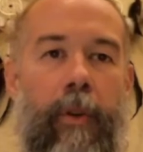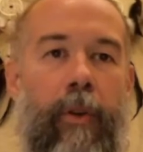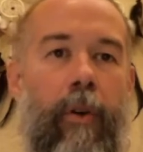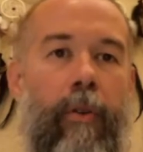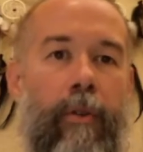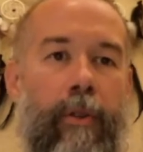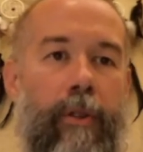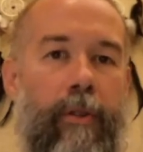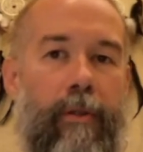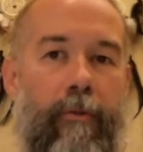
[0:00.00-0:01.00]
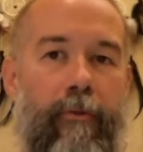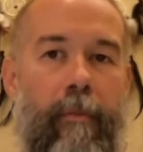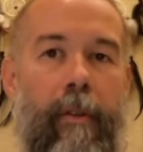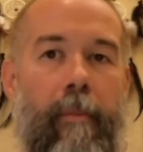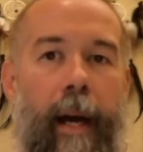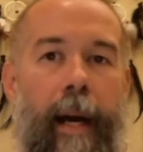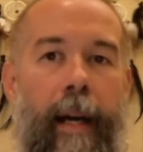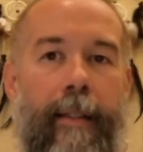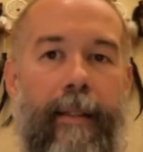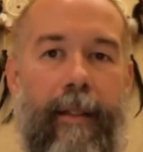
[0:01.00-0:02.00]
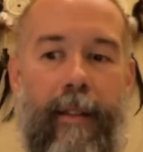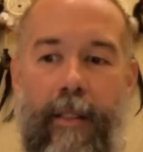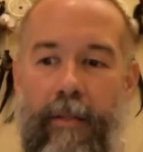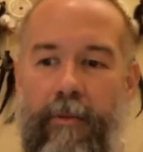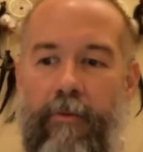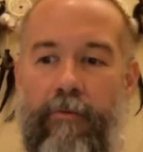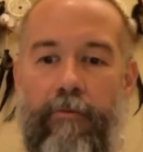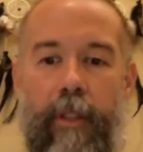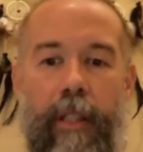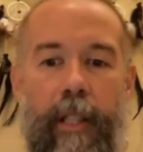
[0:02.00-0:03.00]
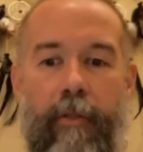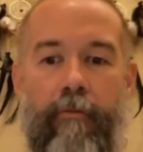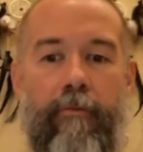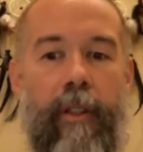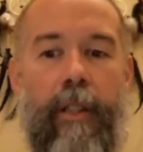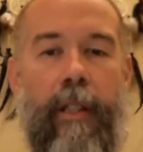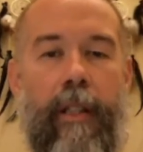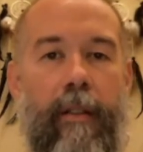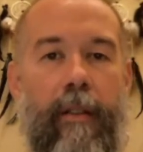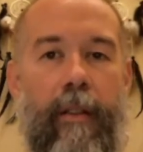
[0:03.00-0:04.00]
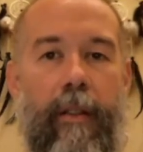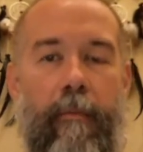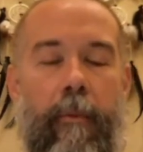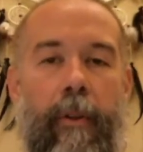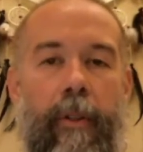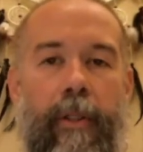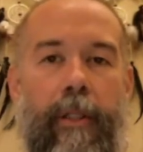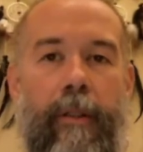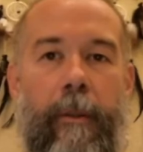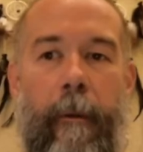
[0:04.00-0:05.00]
goals from the past, things that were really, really important to you.